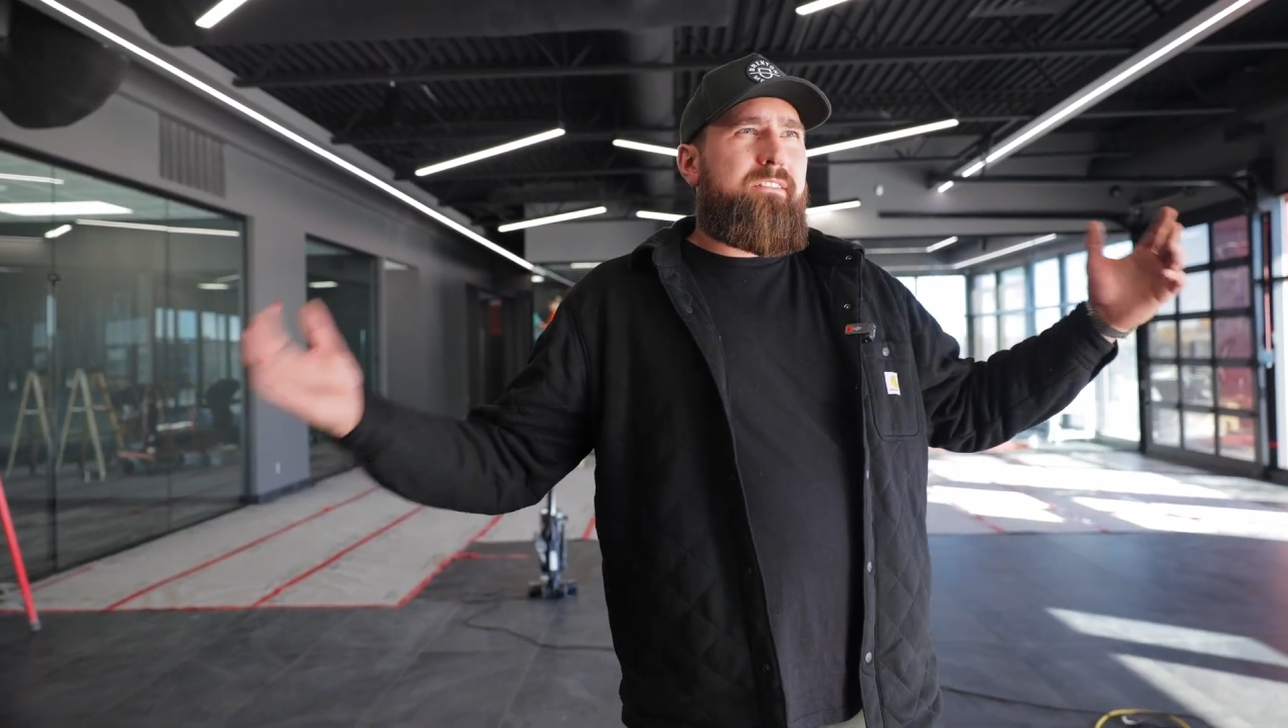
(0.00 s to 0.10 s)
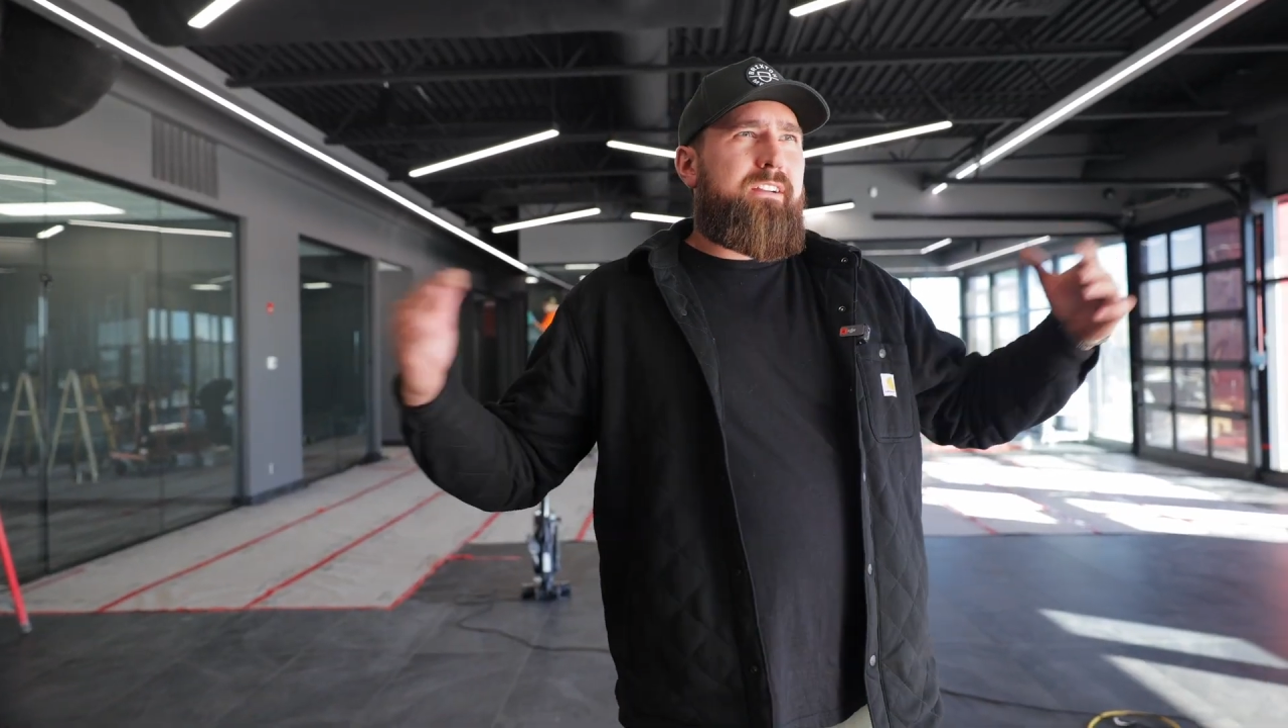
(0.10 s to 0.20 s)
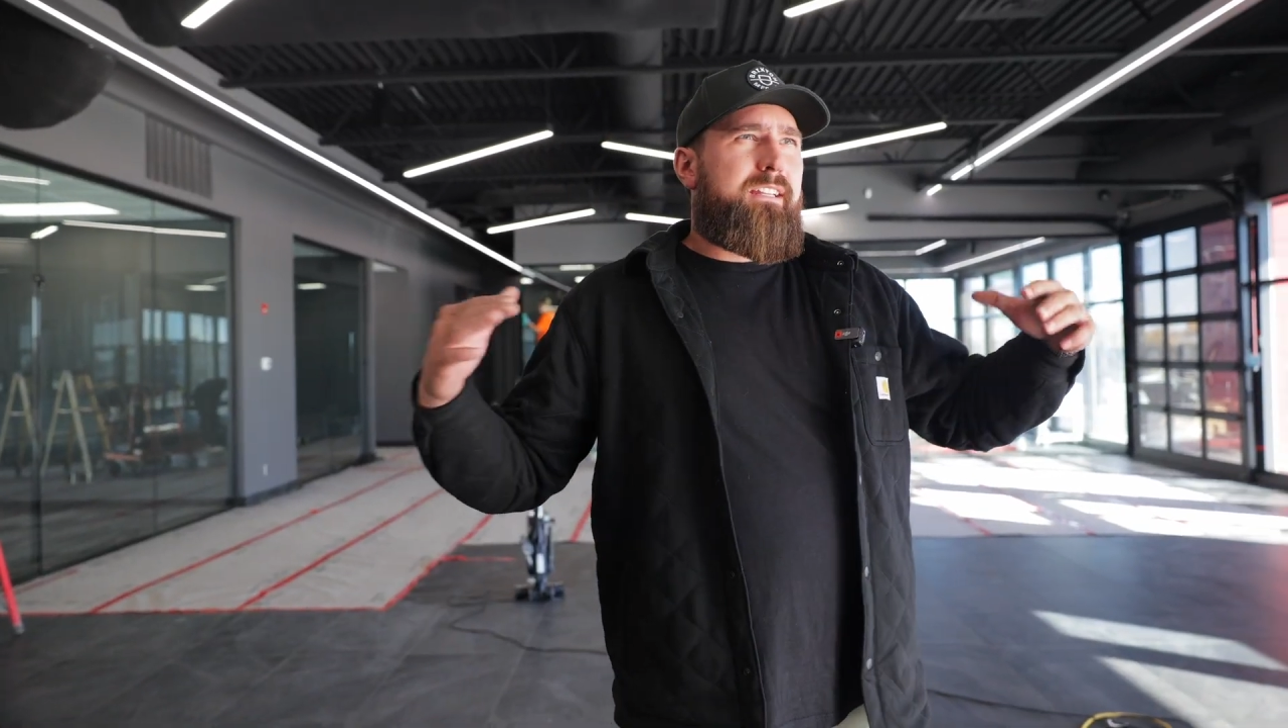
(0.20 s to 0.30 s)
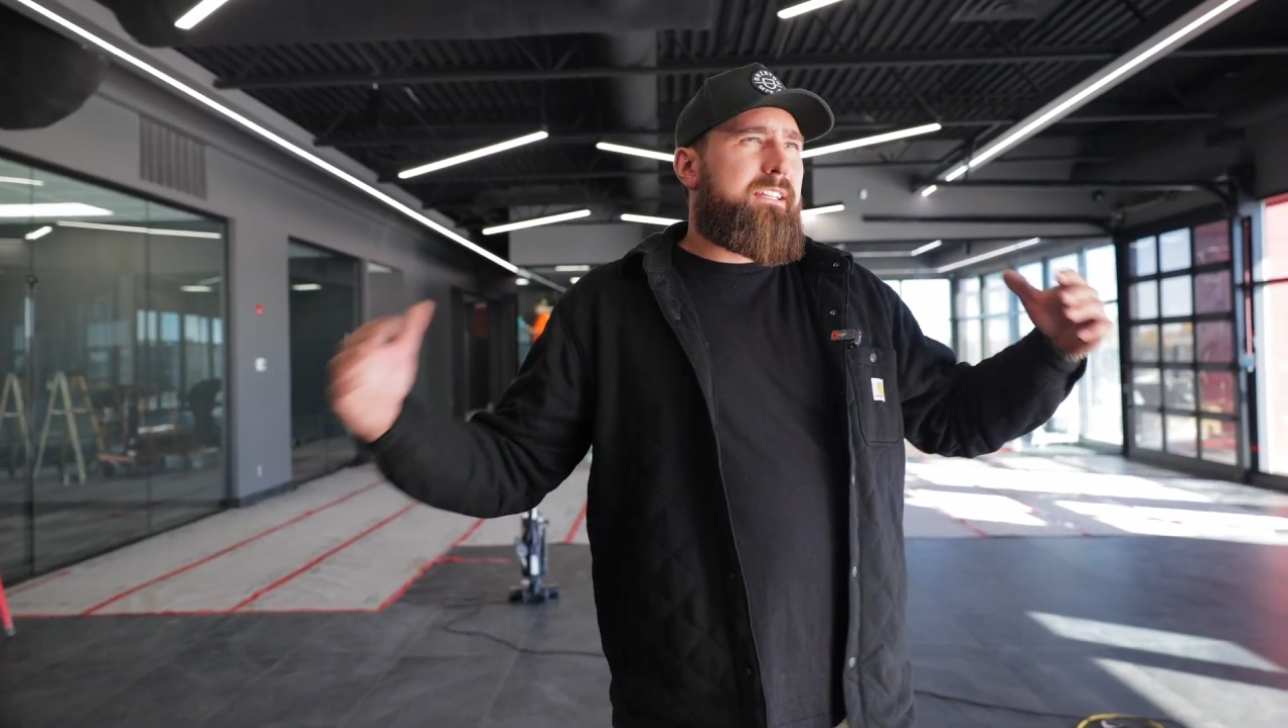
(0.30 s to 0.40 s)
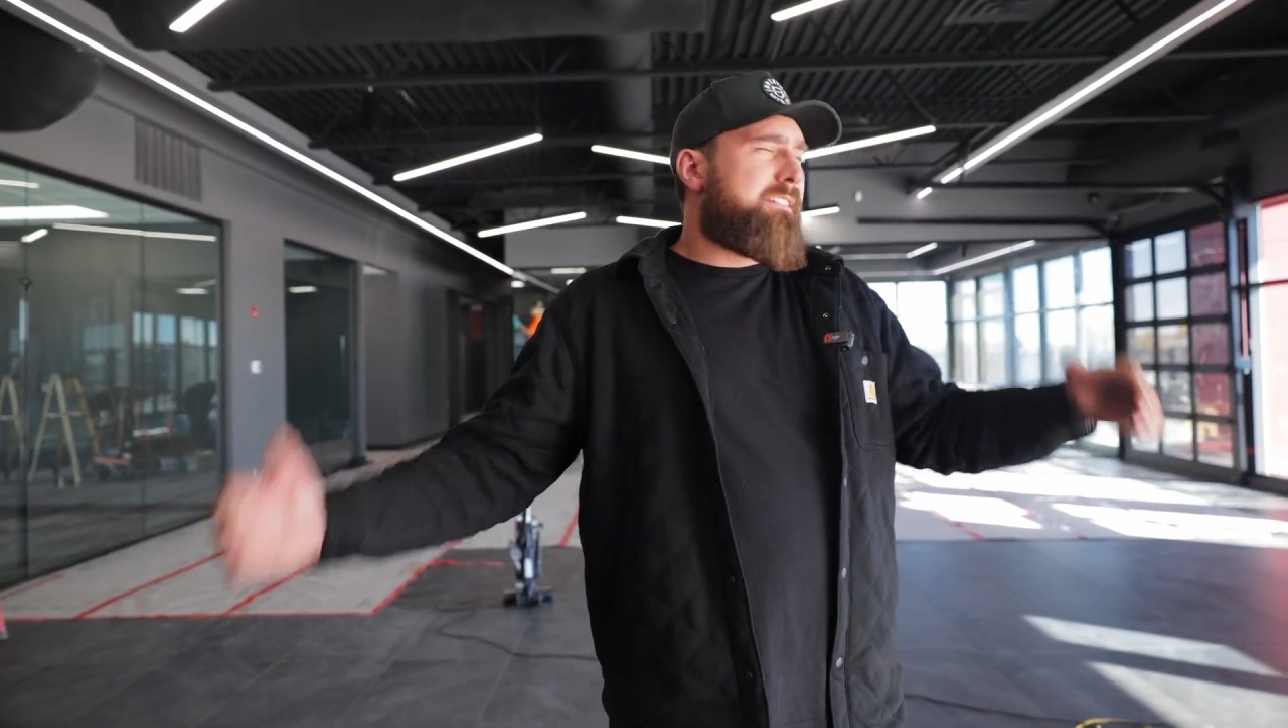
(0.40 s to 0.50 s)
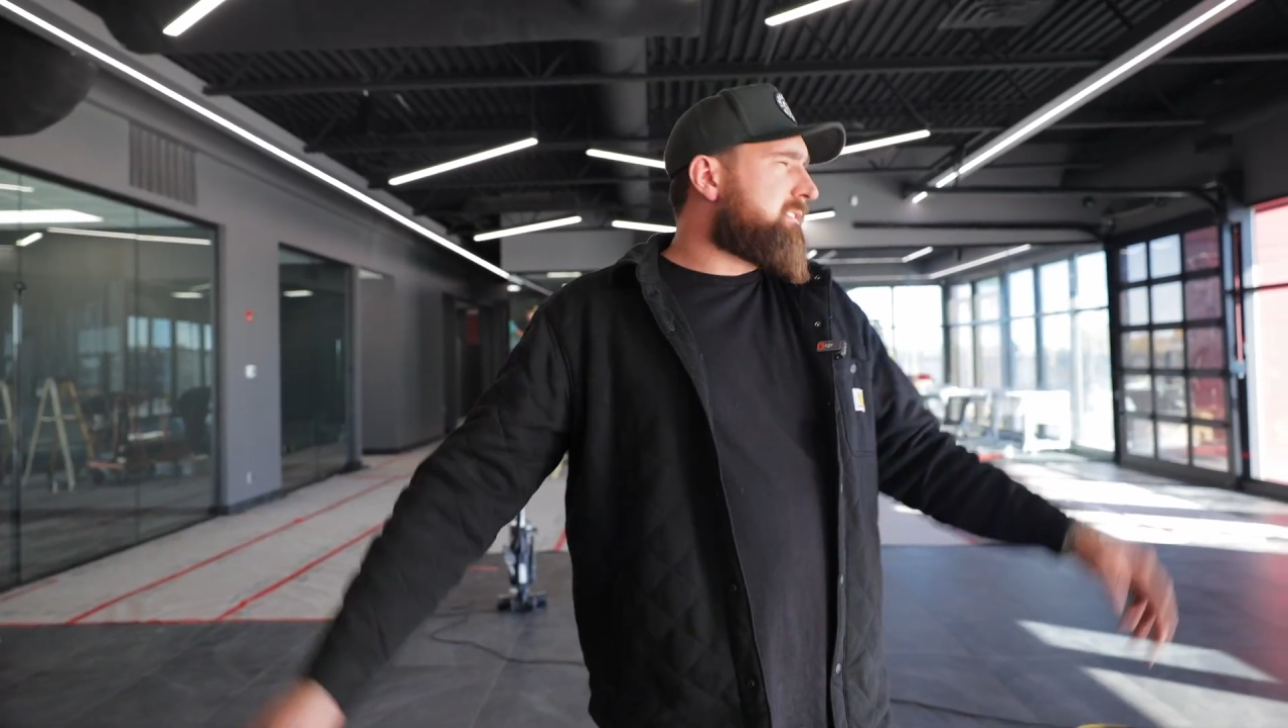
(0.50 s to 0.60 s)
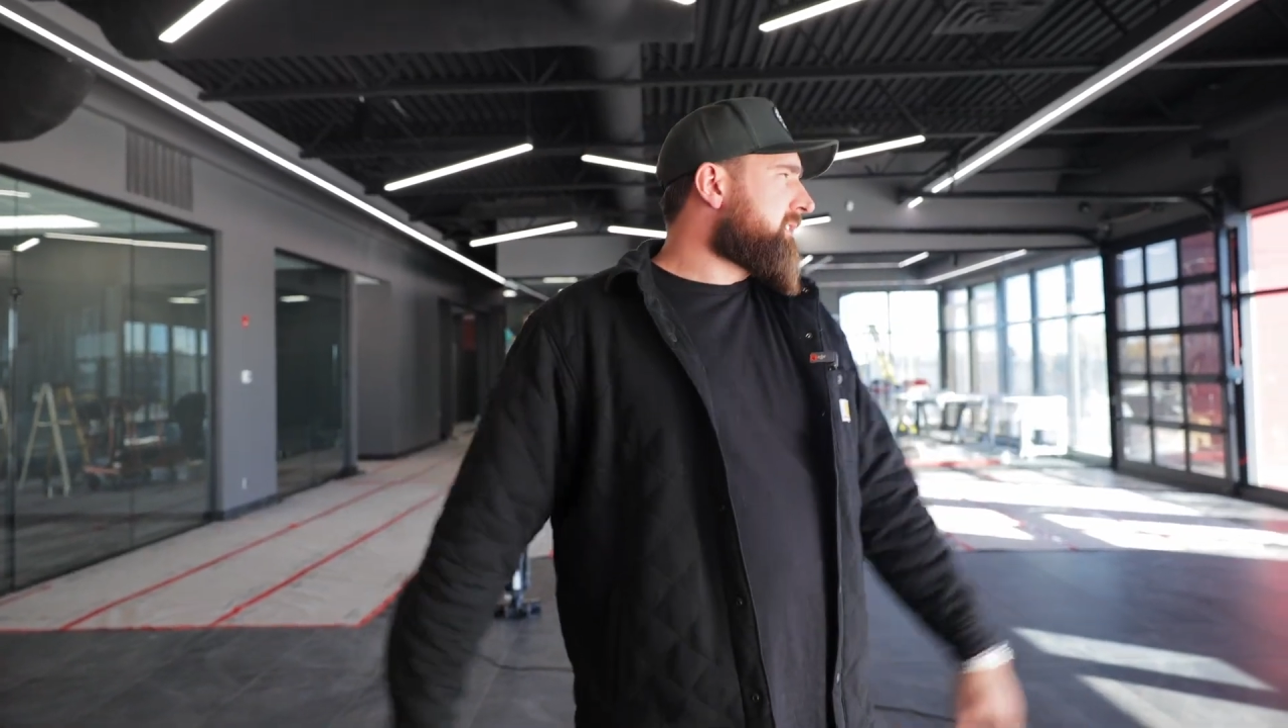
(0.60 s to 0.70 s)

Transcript: everything in